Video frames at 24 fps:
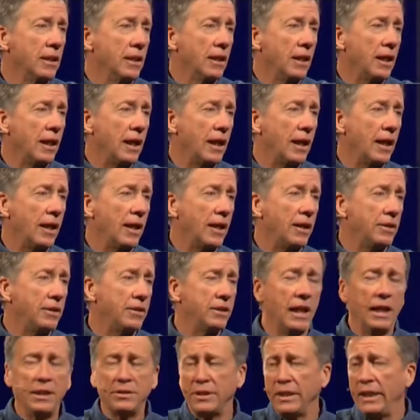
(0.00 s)
Uh, you
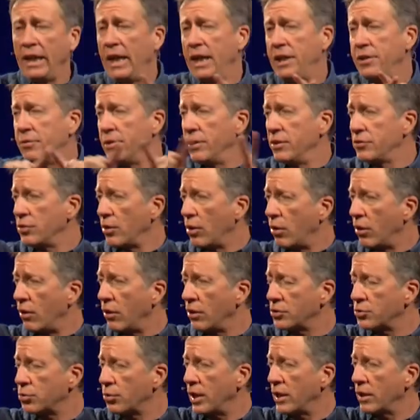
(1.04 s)
see Hadrian's
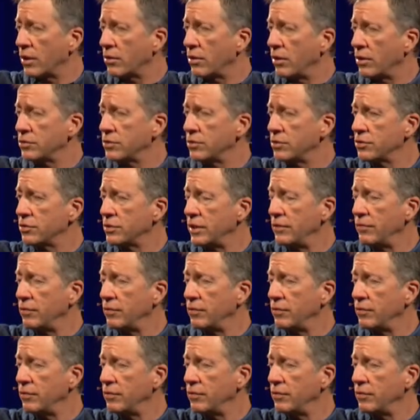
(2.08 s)
Arch right across the street.